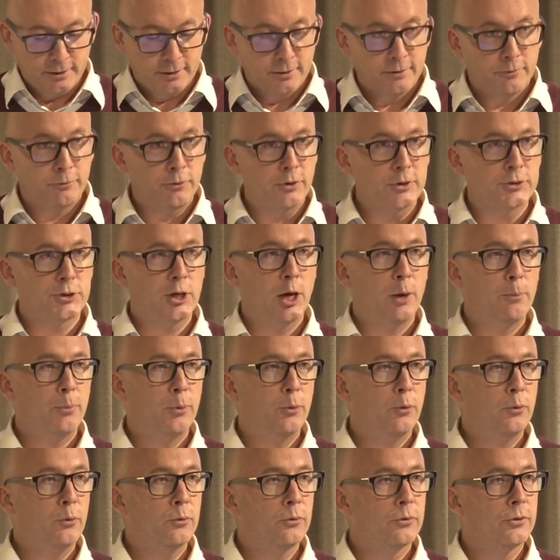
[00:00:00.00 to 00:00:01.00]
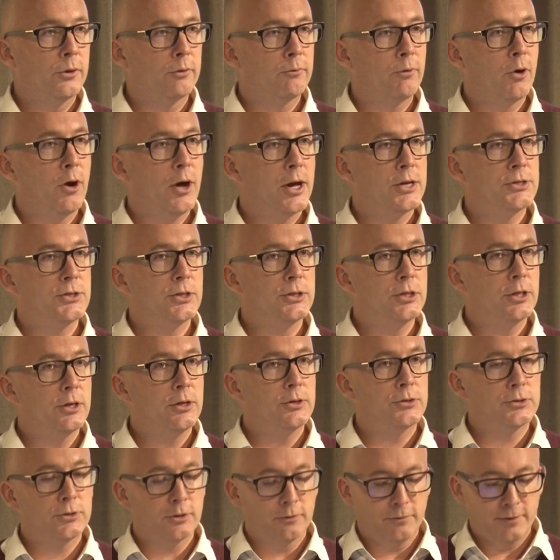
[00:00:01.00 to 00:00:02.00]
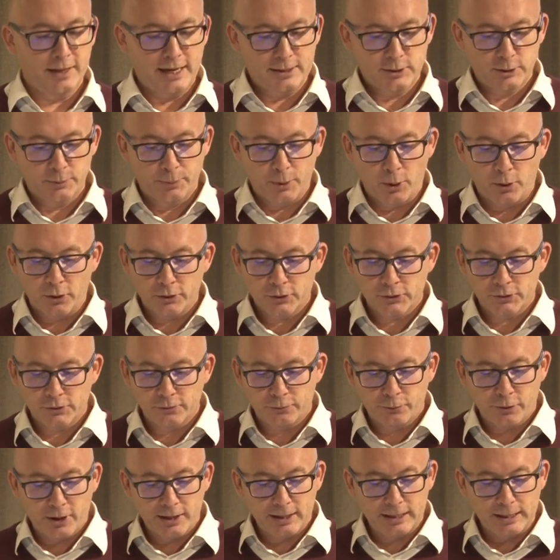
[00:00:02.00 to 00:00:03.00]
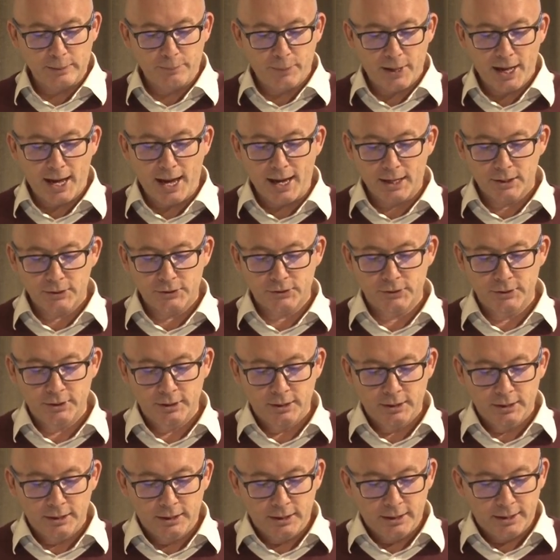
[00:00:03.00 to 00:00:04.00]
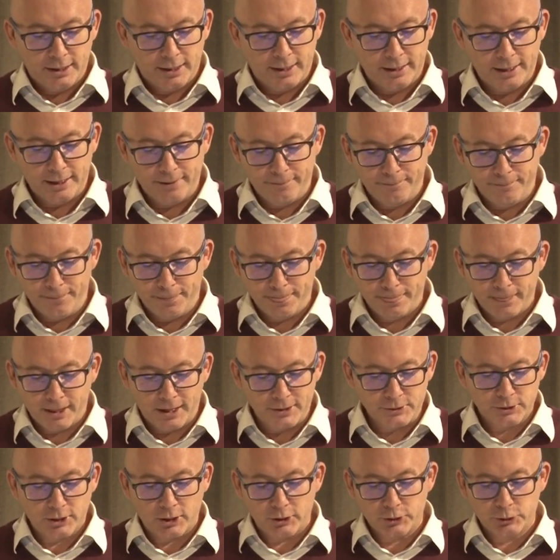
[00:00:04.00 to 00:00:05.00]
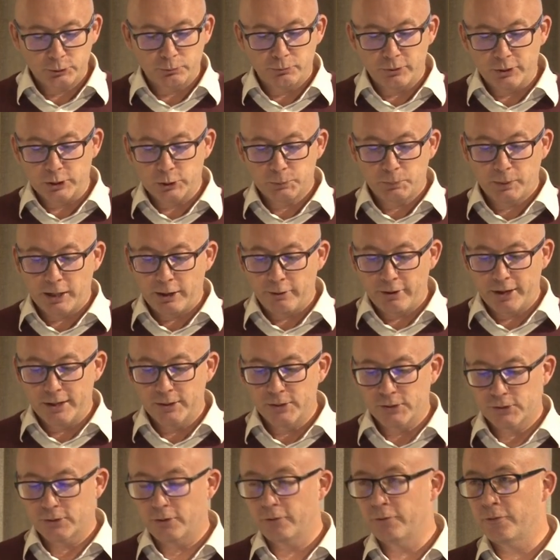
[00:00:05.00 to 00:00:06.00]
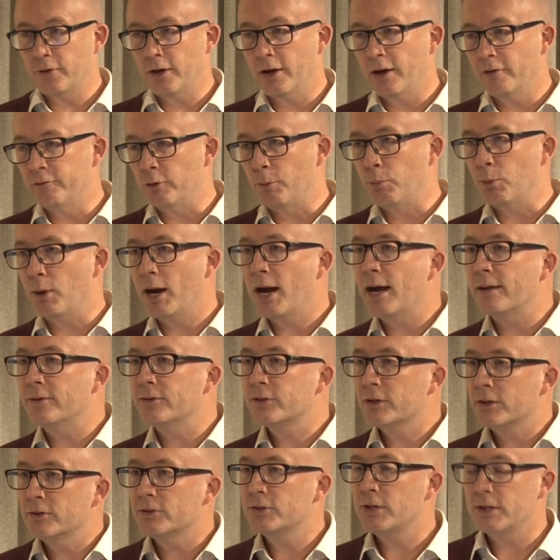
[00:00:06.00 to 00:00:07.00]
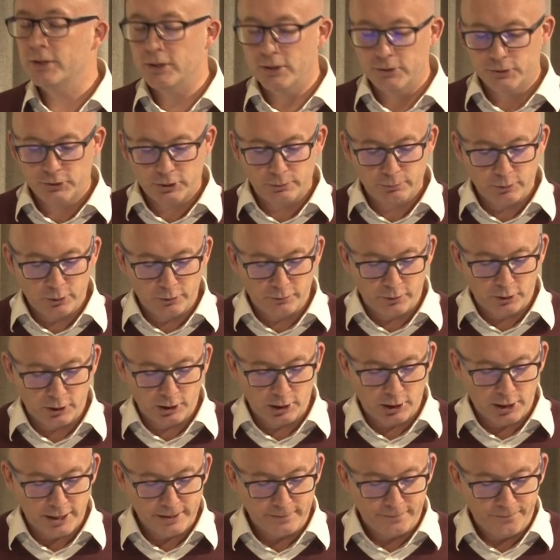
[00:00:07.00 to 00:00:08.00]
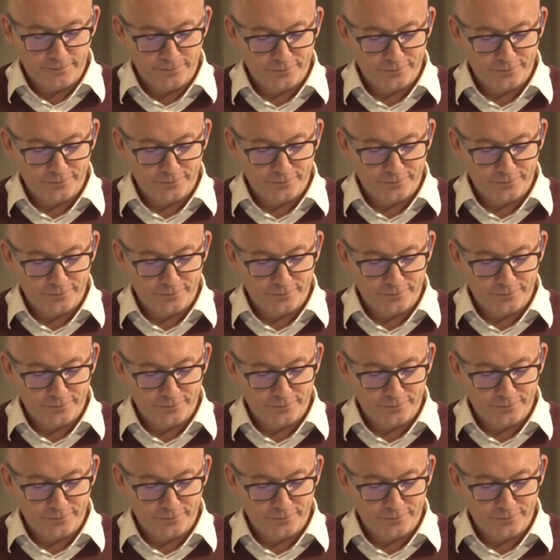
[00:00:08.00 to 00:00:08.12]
For example, the rise in use of letterbox-friendly packs as customer experience of a brand continues to move online.